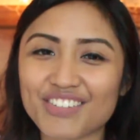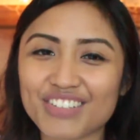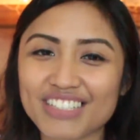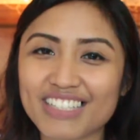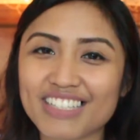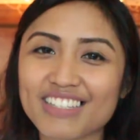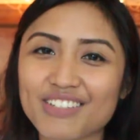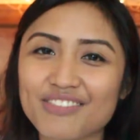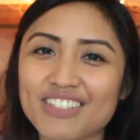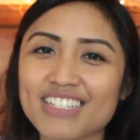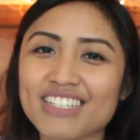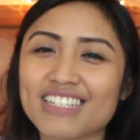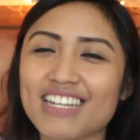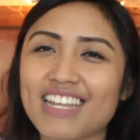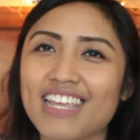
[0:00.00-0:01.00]
I really loved
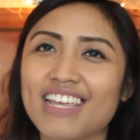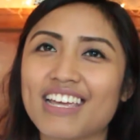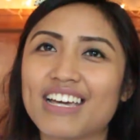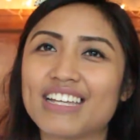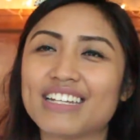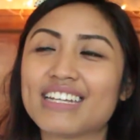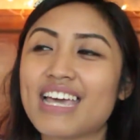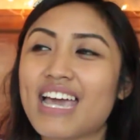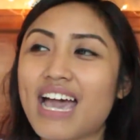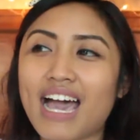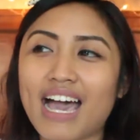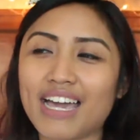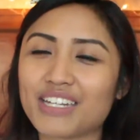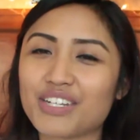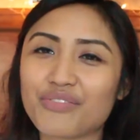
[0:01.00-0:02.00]
it, and
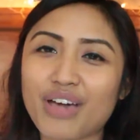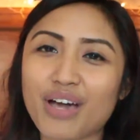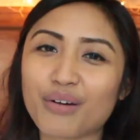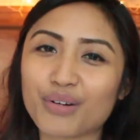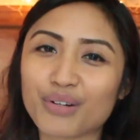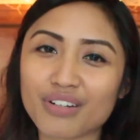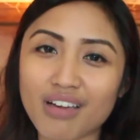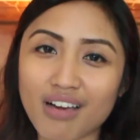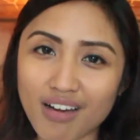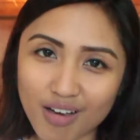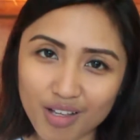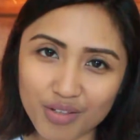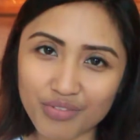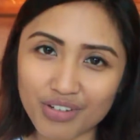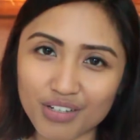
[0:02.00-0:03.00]
I devoured
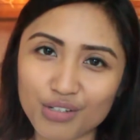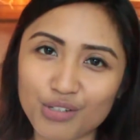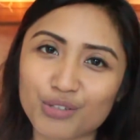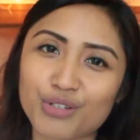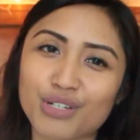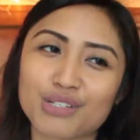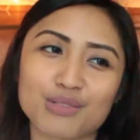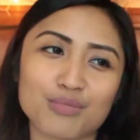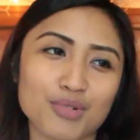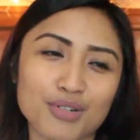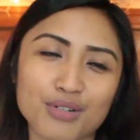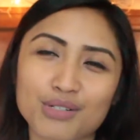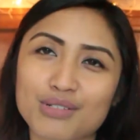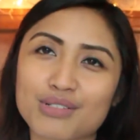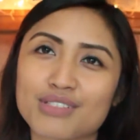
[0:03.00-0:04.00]
all of Uncle Rick's
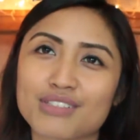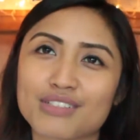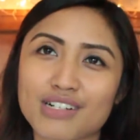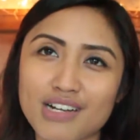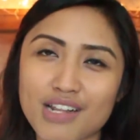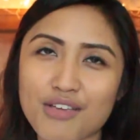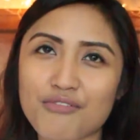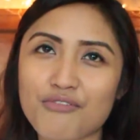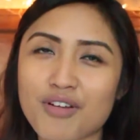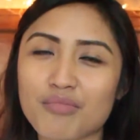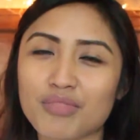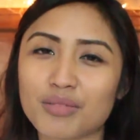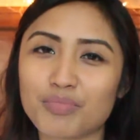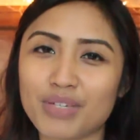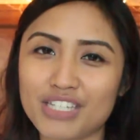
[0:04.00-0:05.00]
books, starting
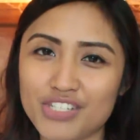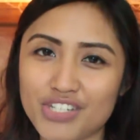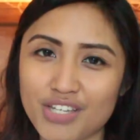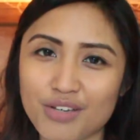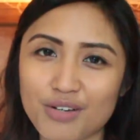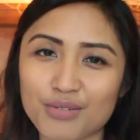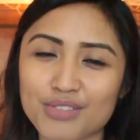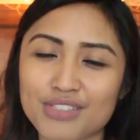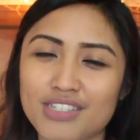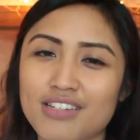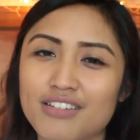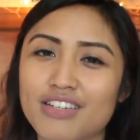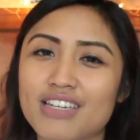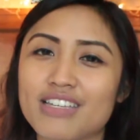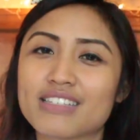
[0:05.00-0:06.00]
from the PJO
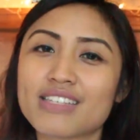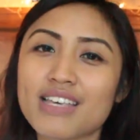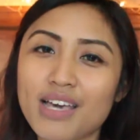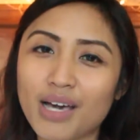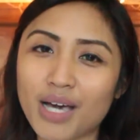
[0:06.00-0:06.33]
series